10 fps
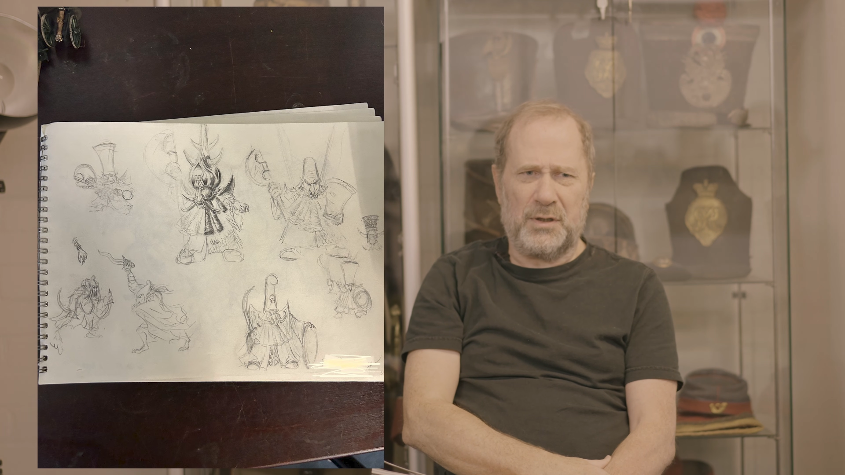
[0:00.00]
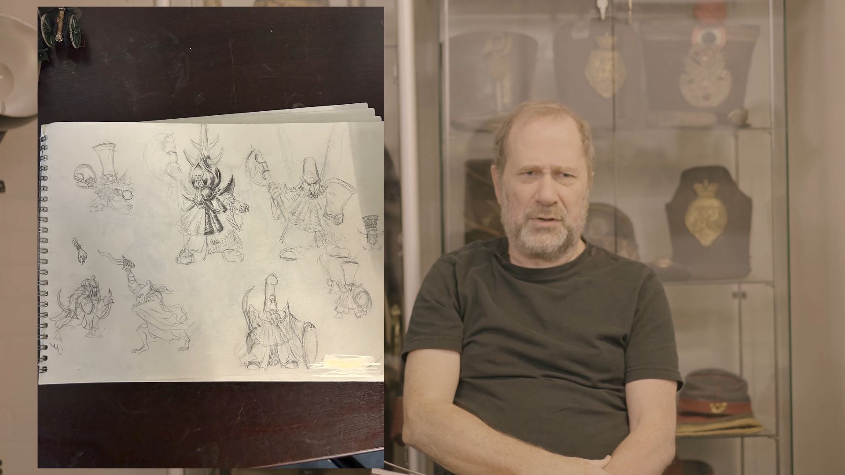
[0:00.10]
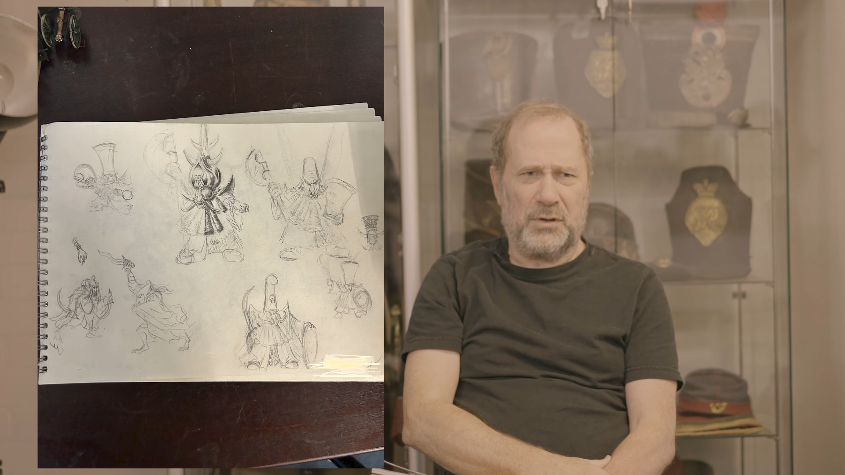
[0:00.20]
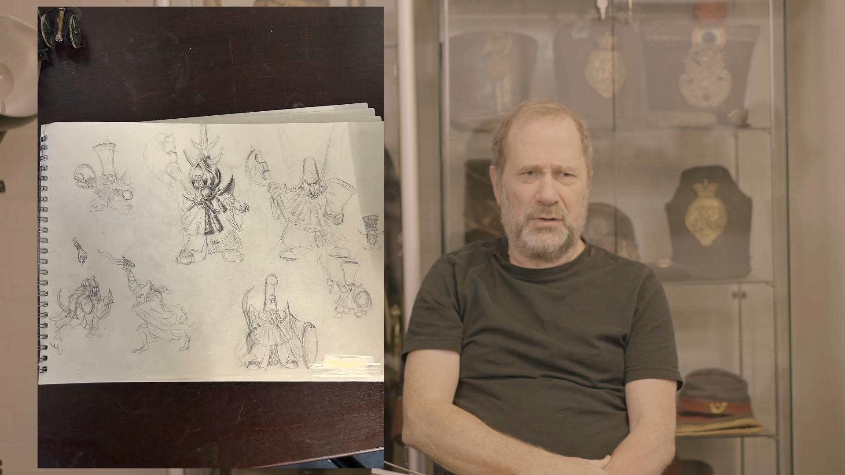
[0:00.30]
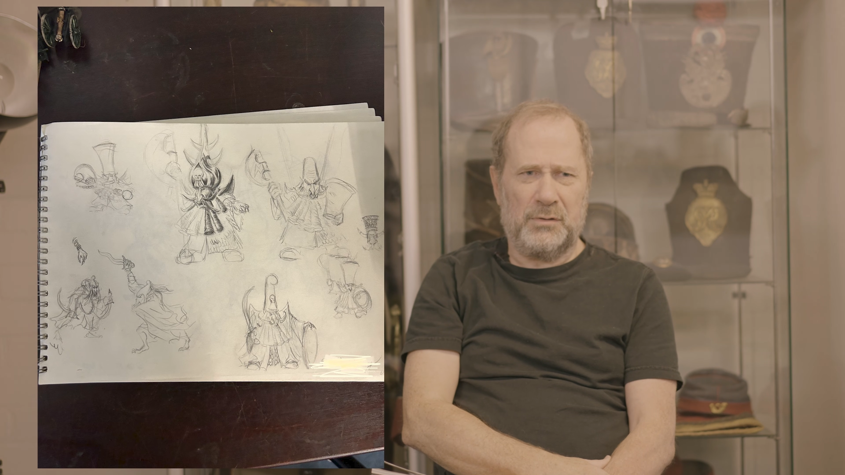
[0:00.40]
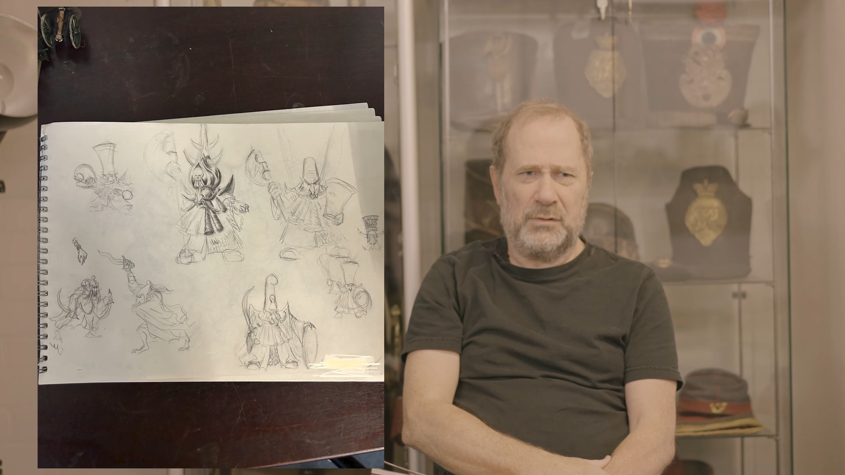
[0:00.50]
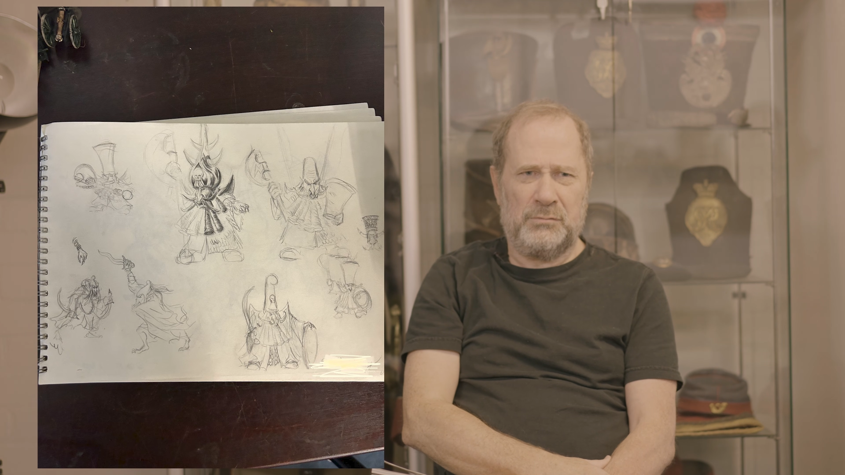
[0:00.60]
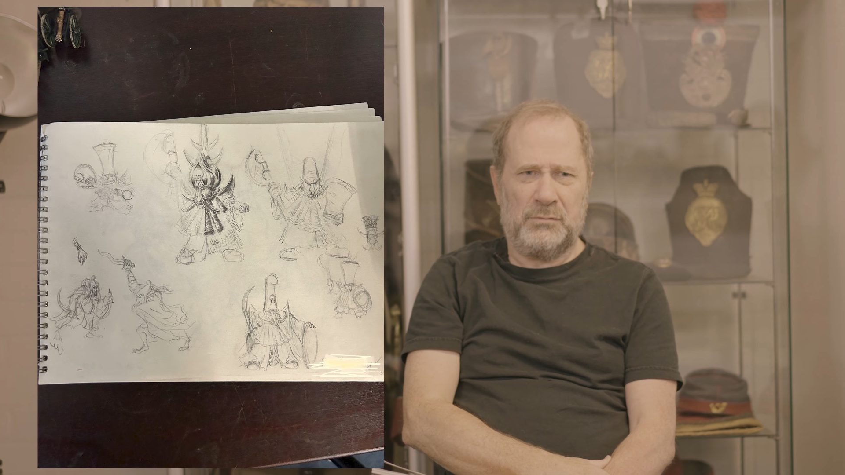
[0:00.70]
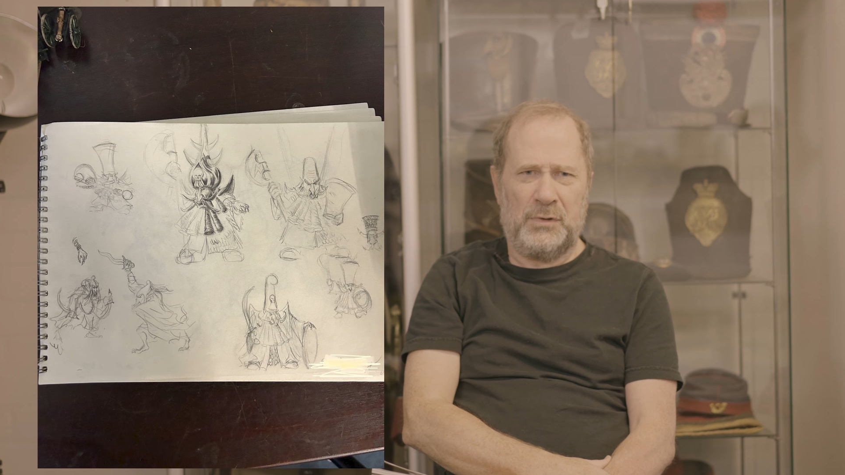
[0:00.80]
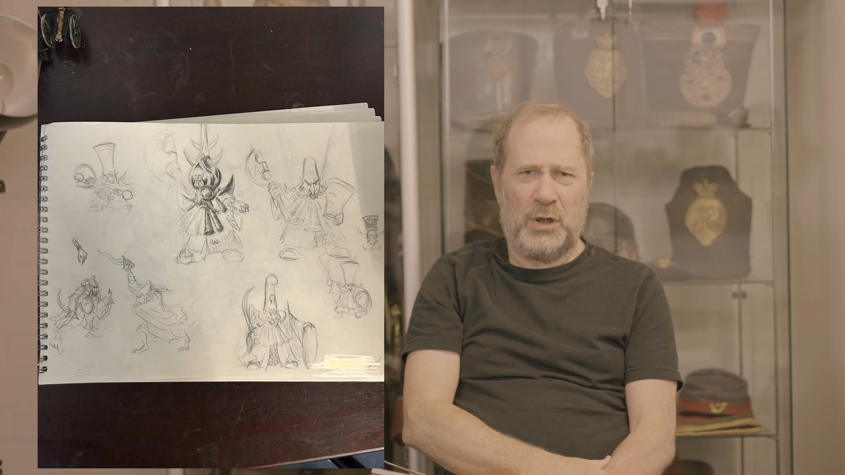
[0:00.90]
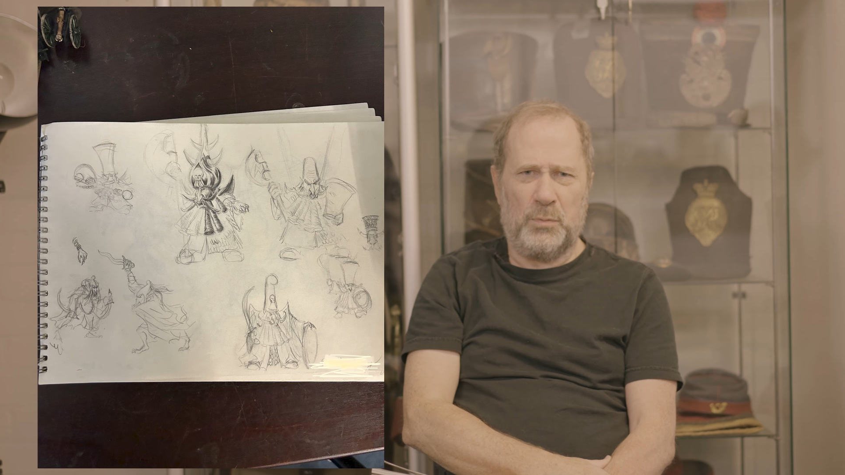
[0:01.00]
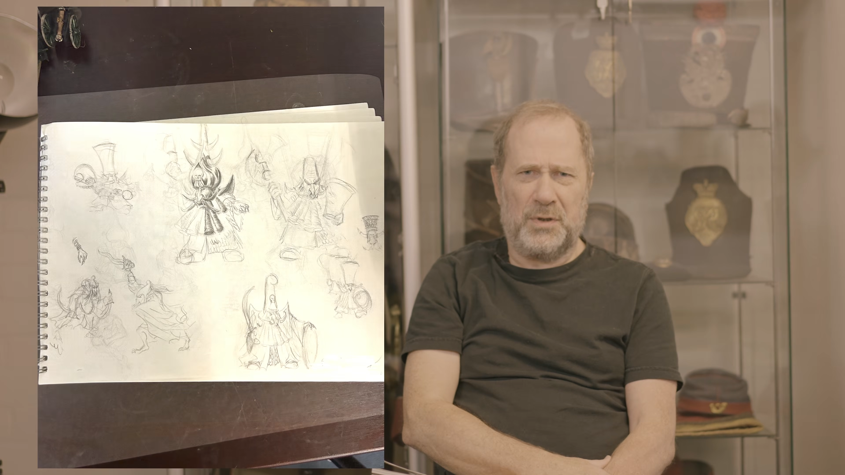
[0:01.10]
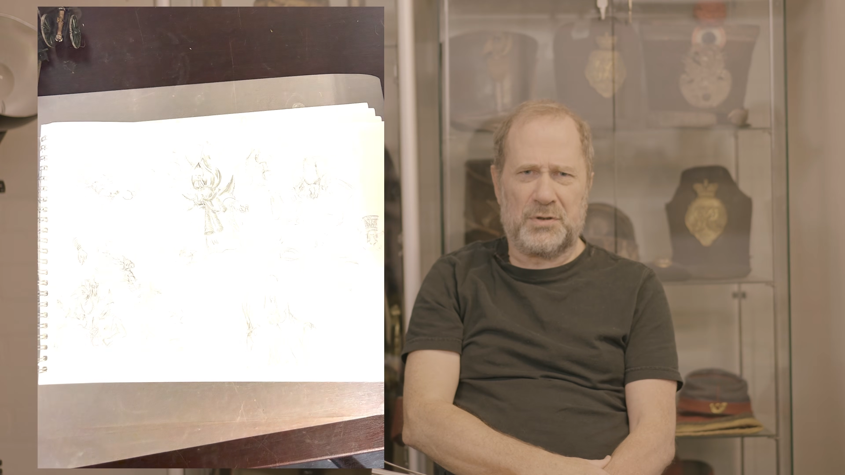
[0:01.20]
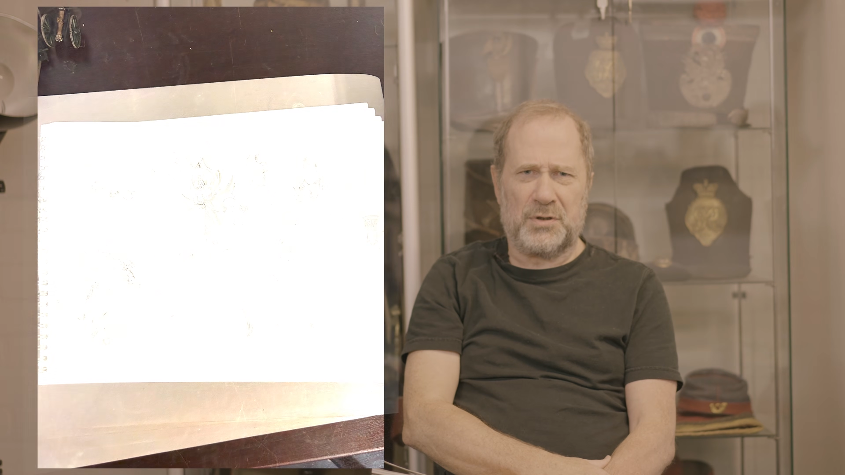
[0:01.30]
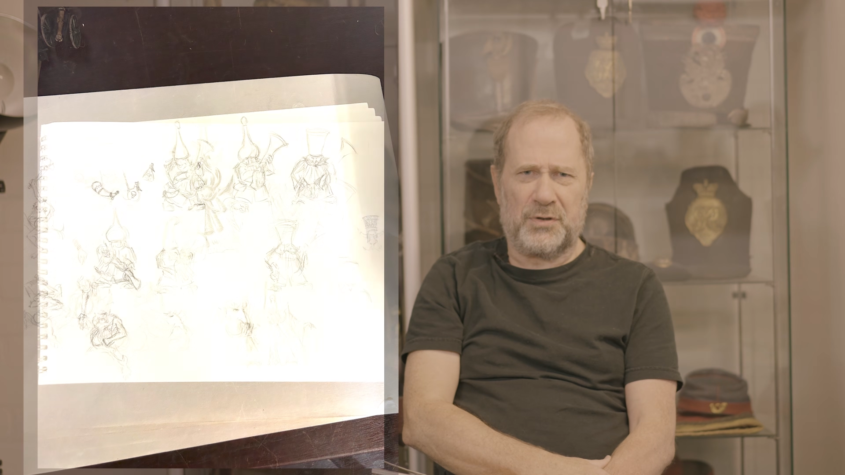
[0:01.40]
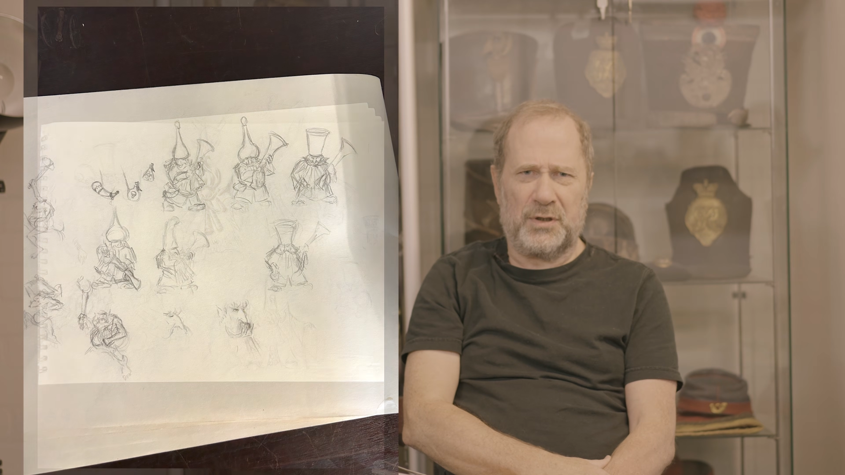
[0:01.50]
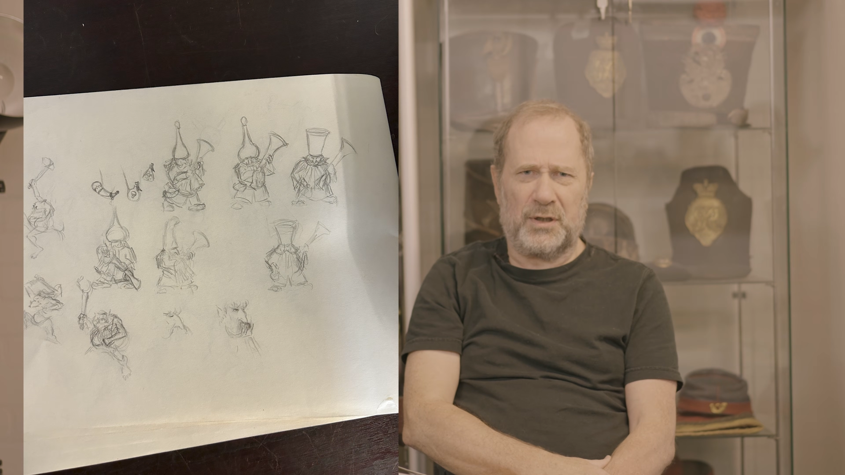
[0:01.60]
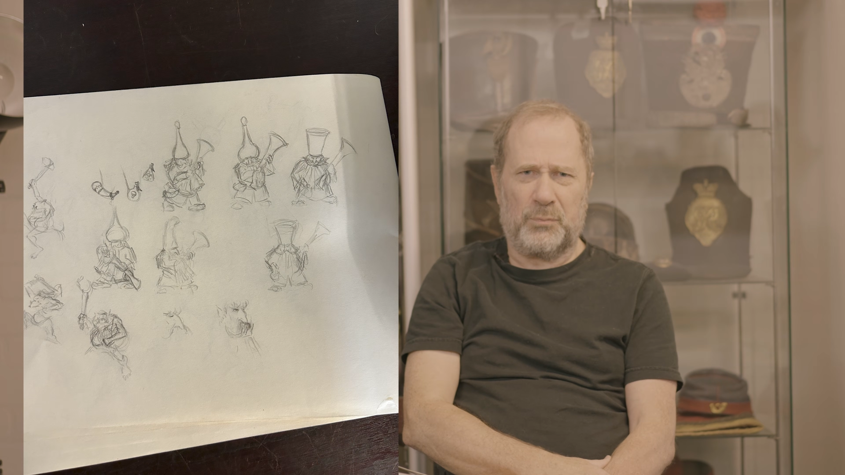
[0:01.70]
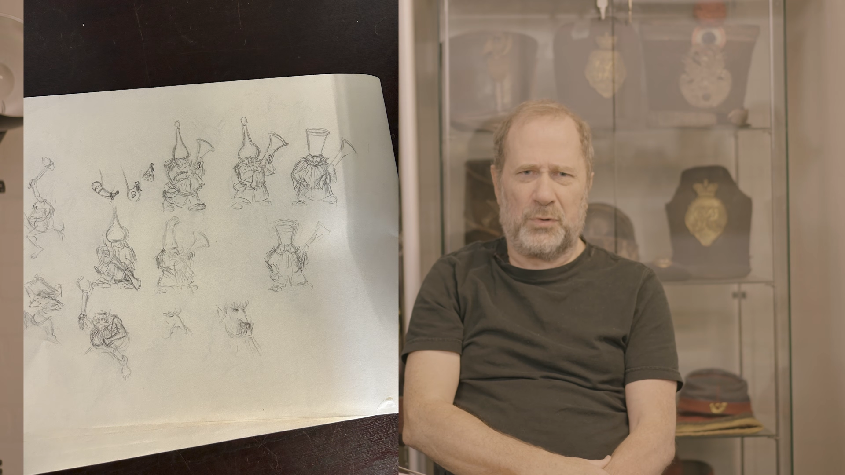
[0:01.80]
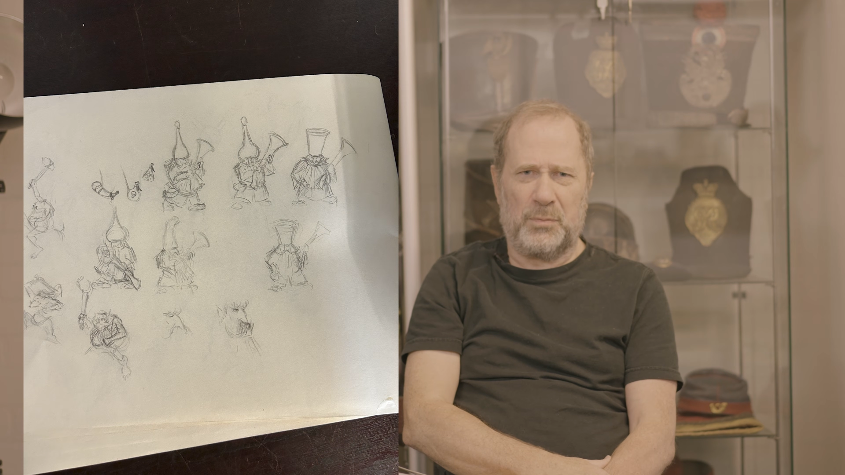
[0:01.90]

onion helmets, I think I